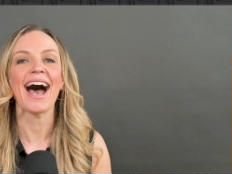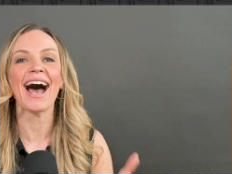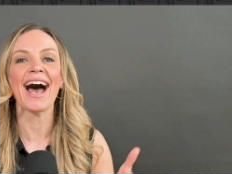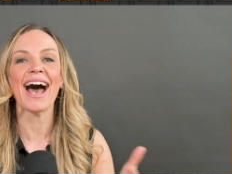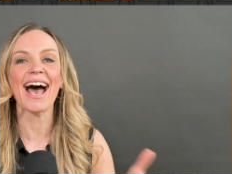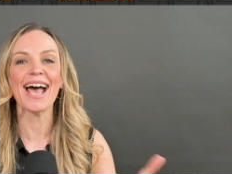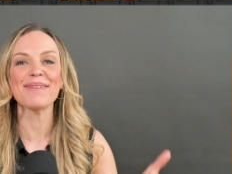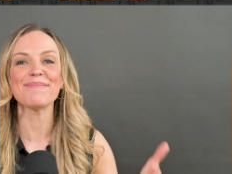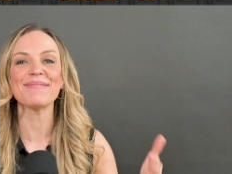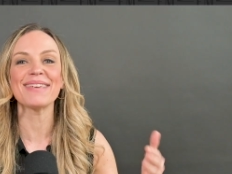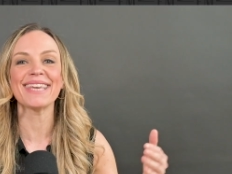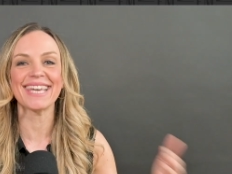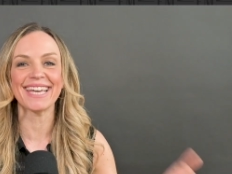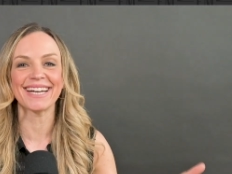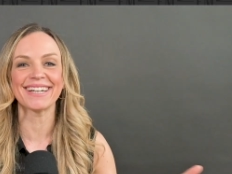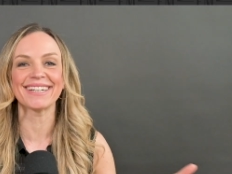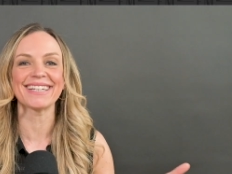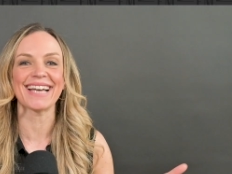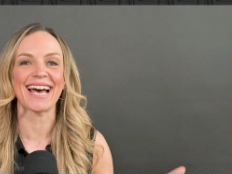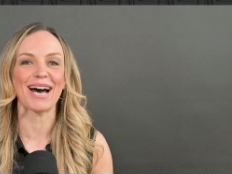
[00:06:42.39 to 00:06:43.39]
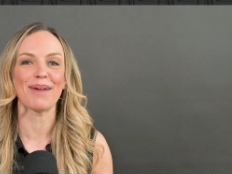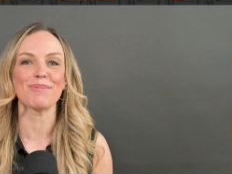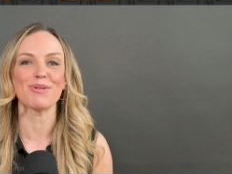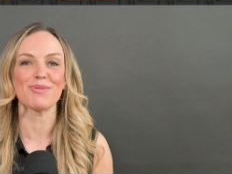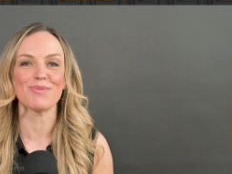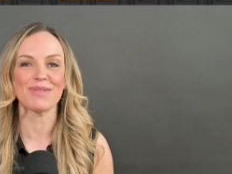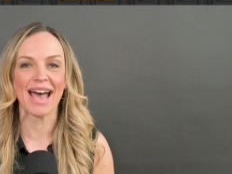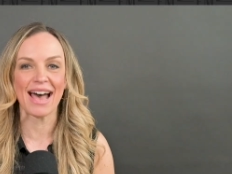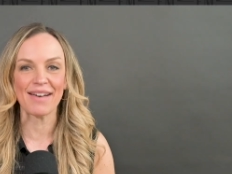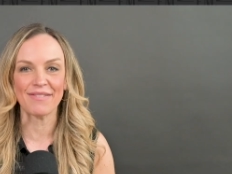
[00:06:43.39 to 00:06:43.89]
I'm here to help
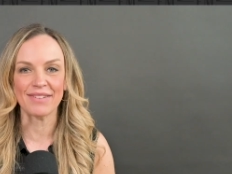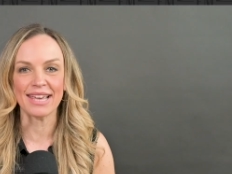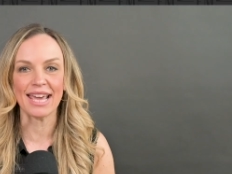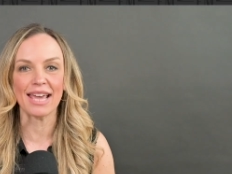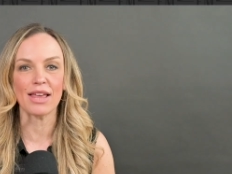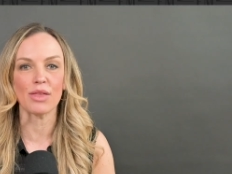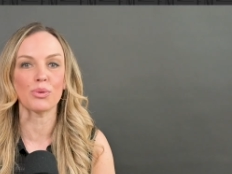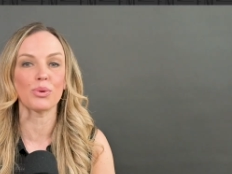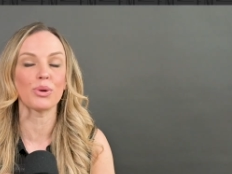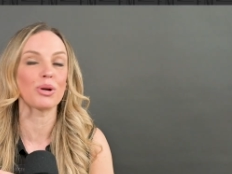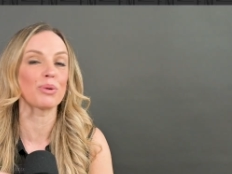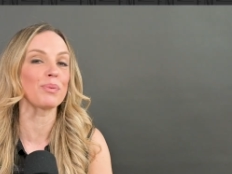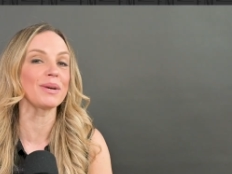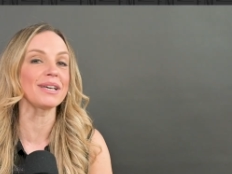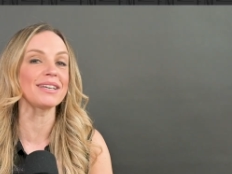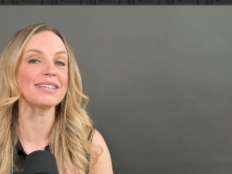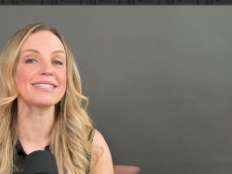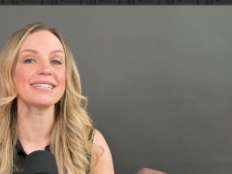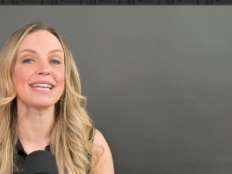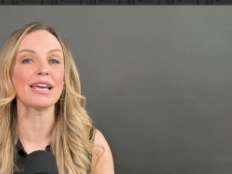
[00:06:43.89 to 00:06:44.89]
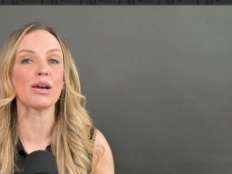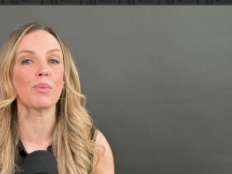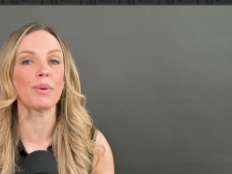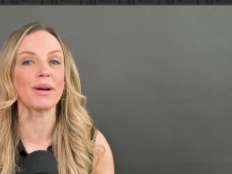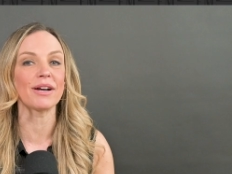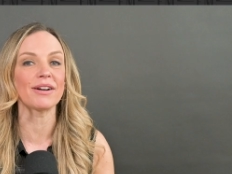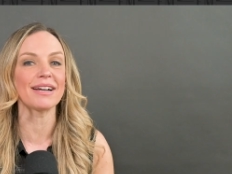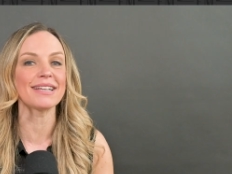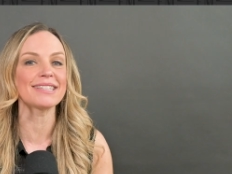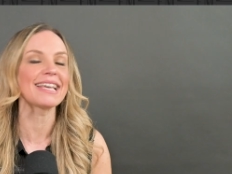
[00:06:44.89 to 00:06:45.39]
you navigate through your real estate
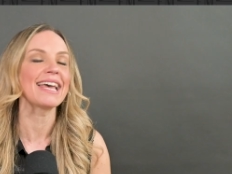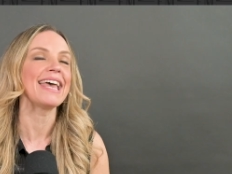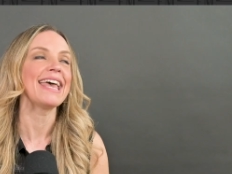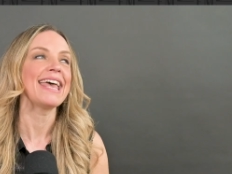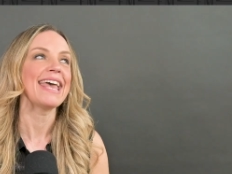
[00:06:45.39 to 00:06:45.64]
queries